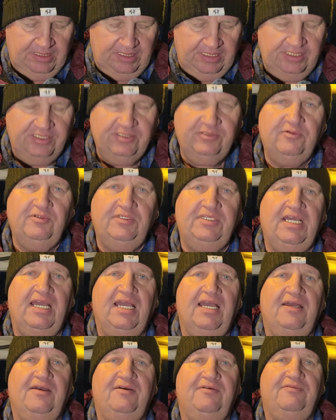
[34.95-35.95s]
it's good to
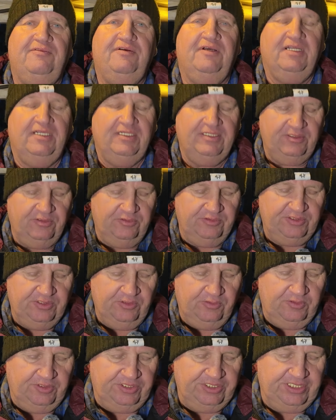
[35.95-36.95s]
have a little
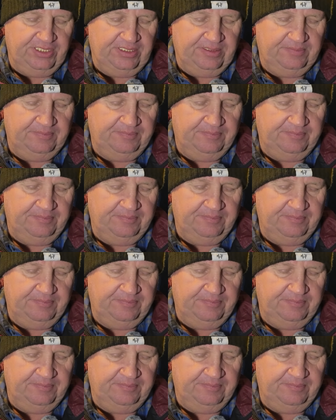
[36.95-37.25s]
torch.